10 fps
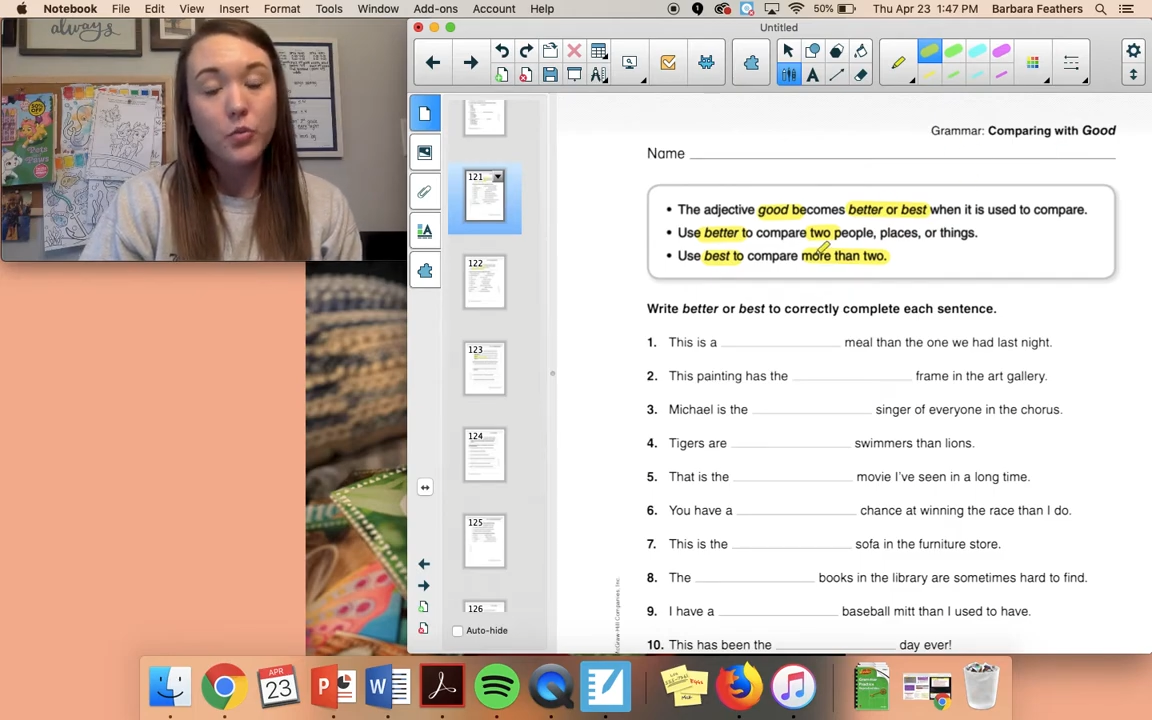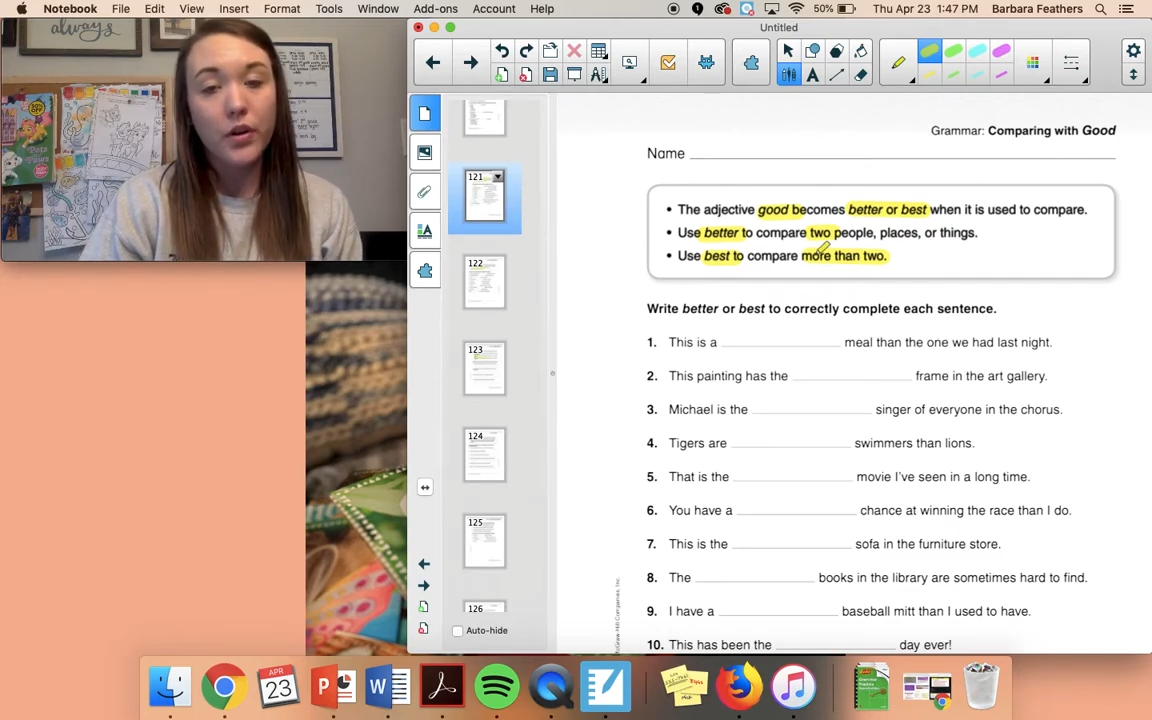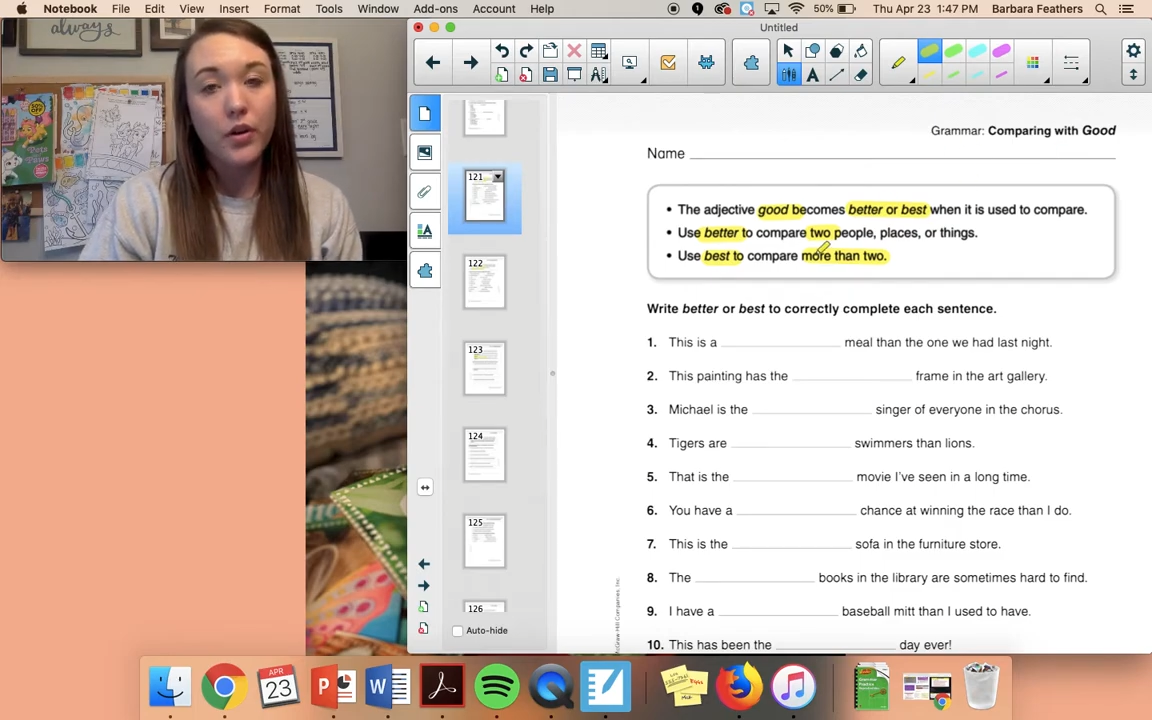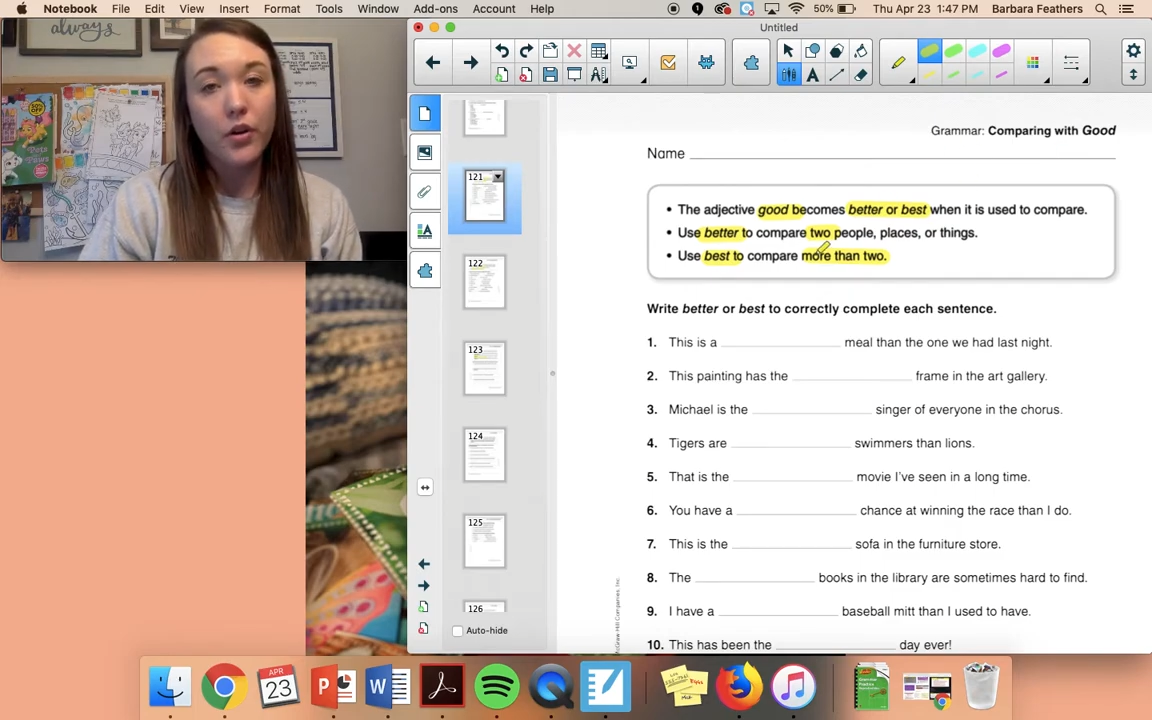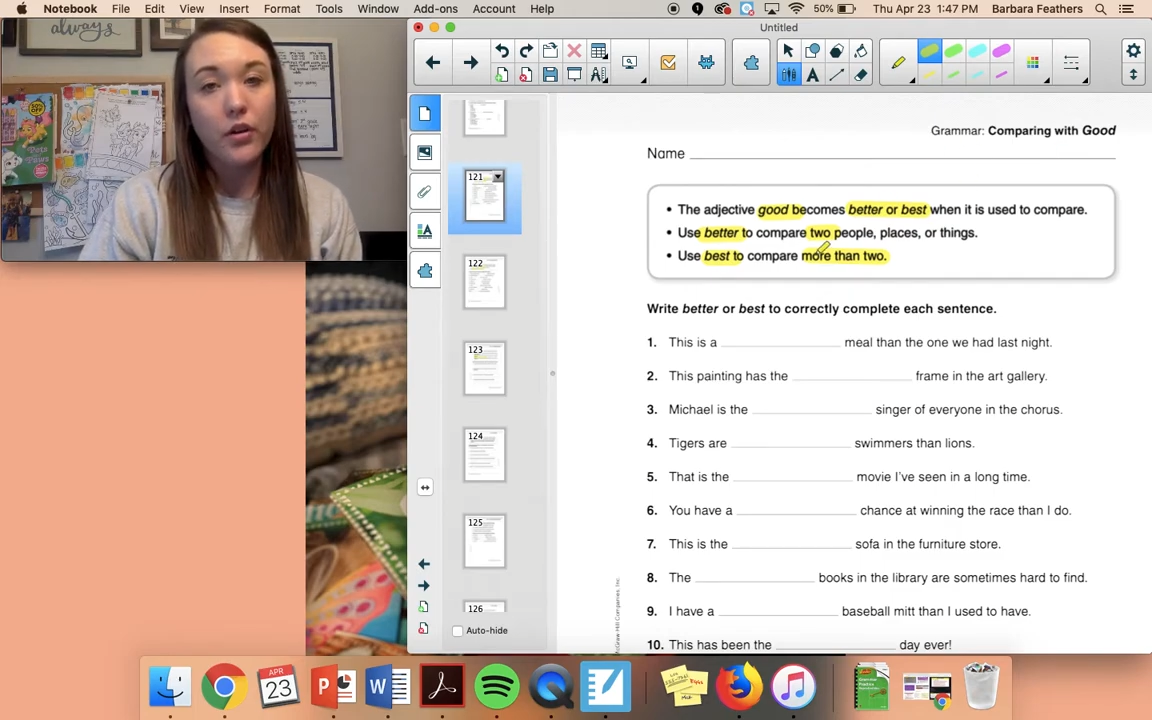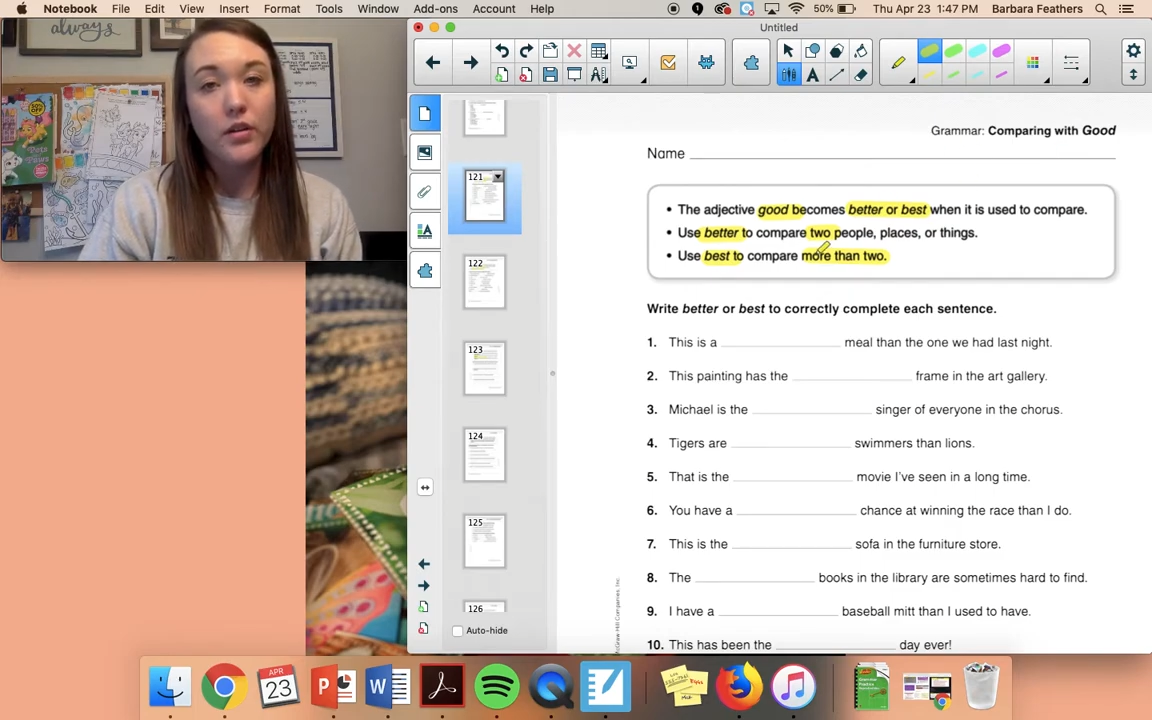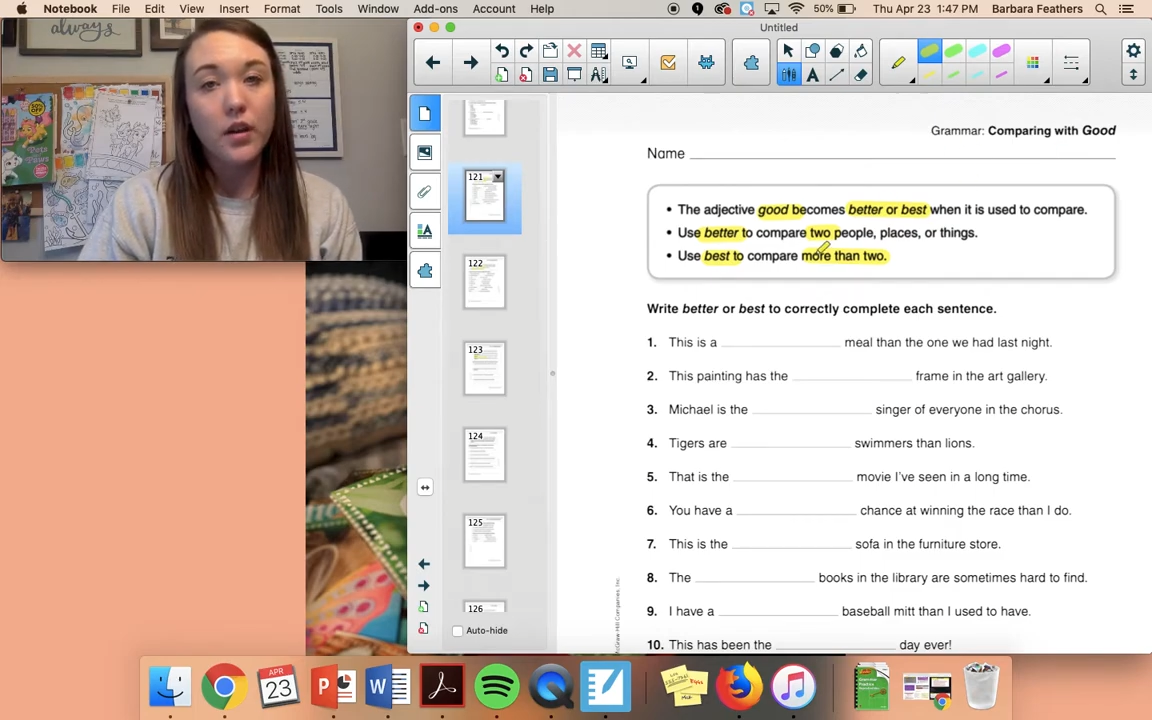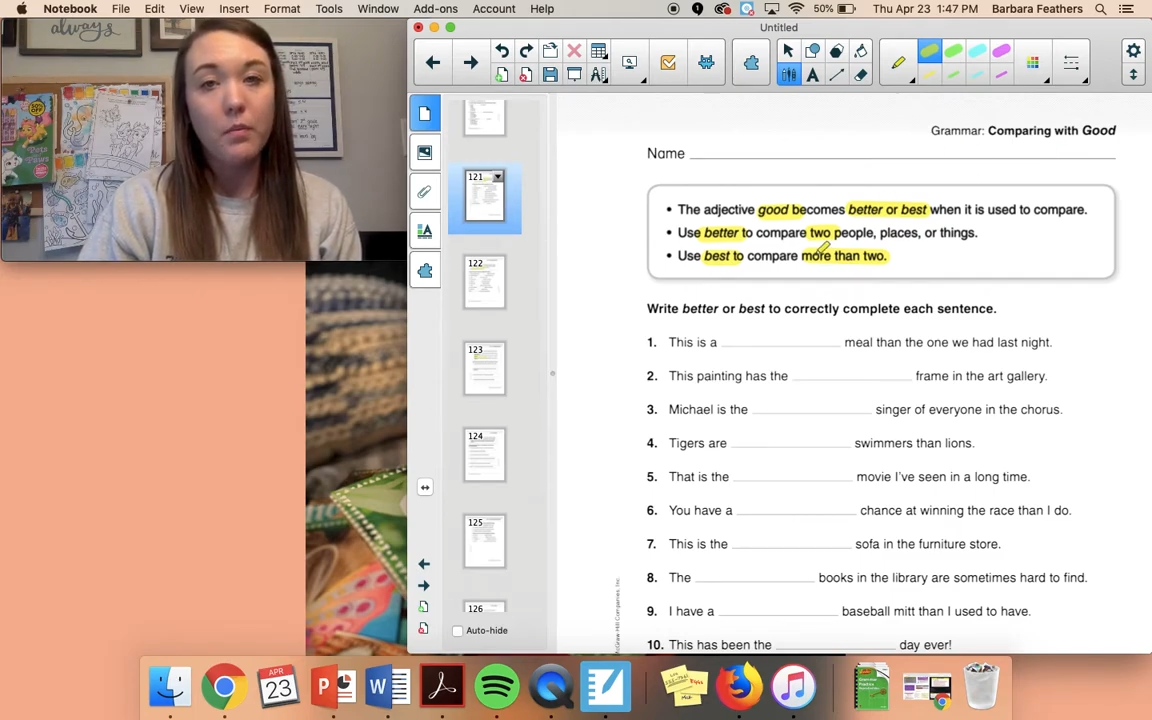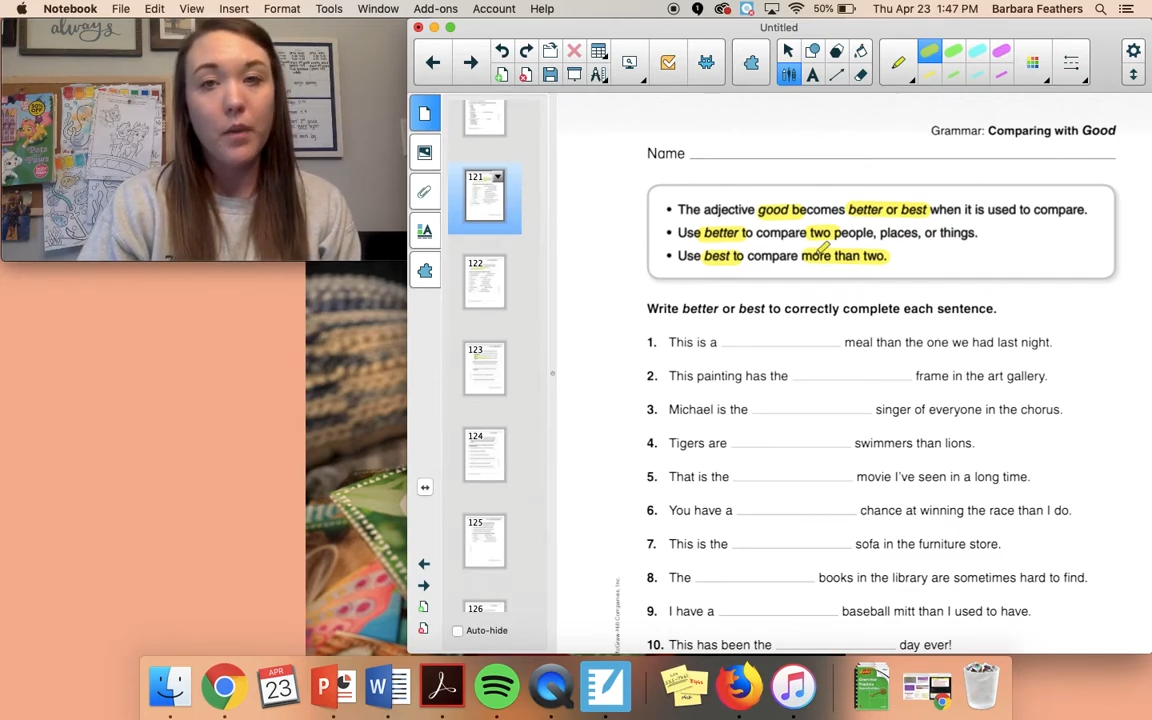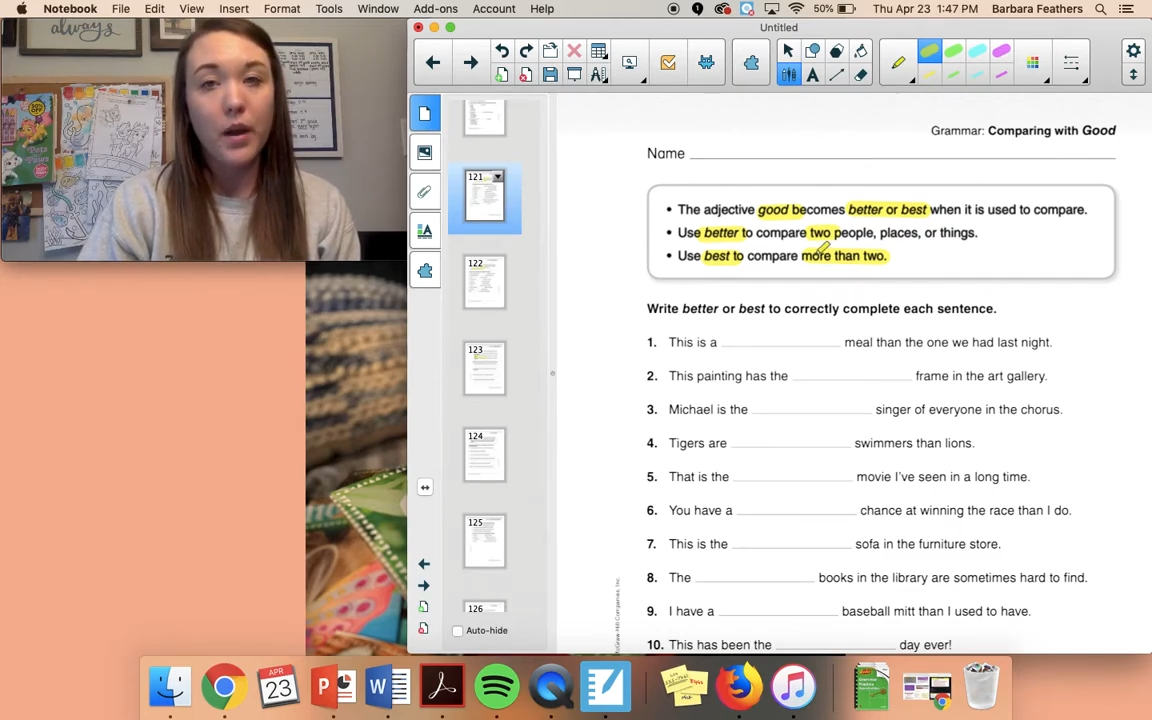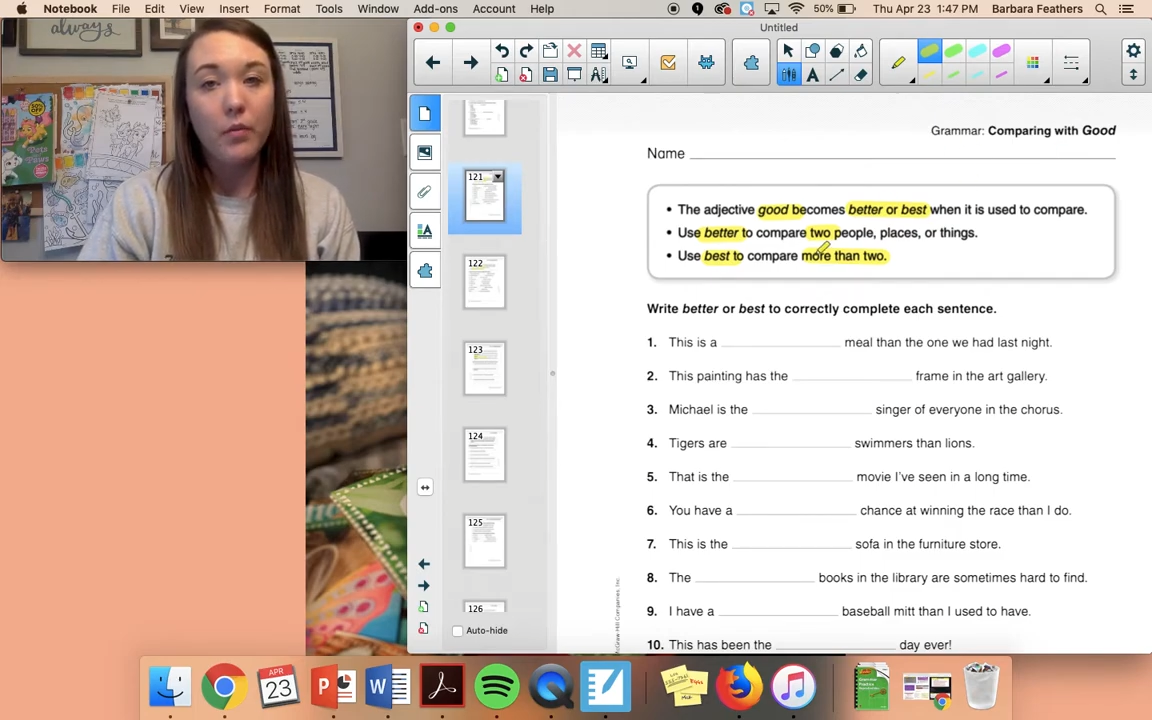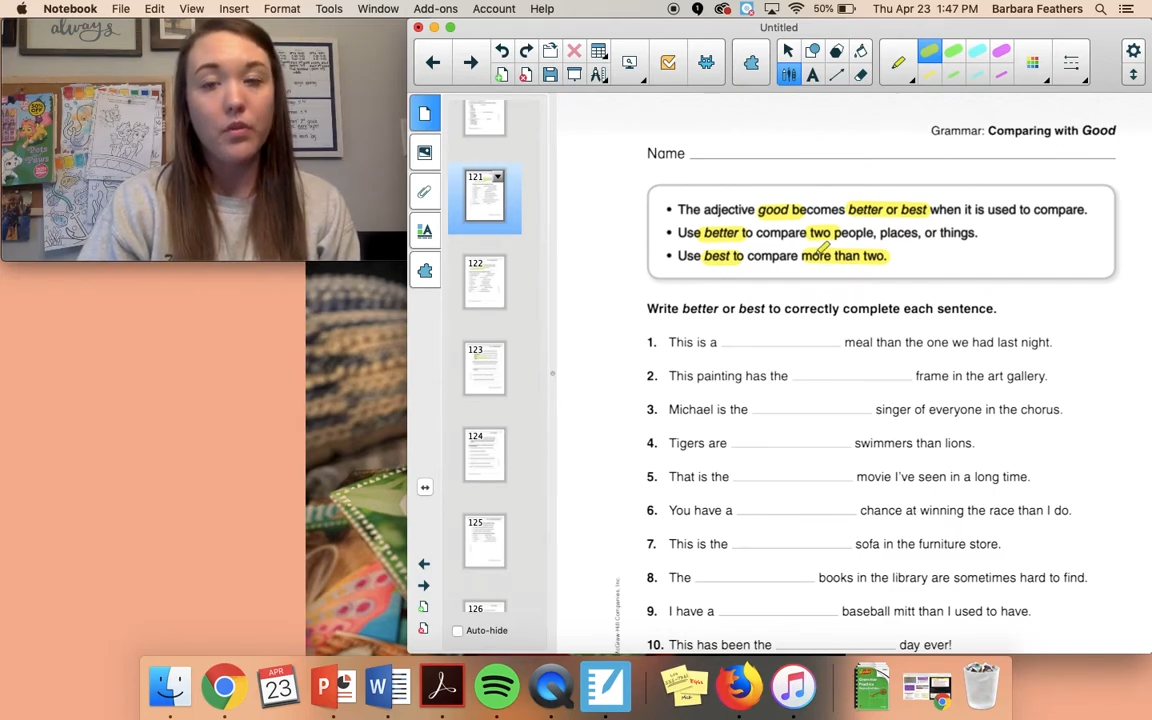we are going to compare with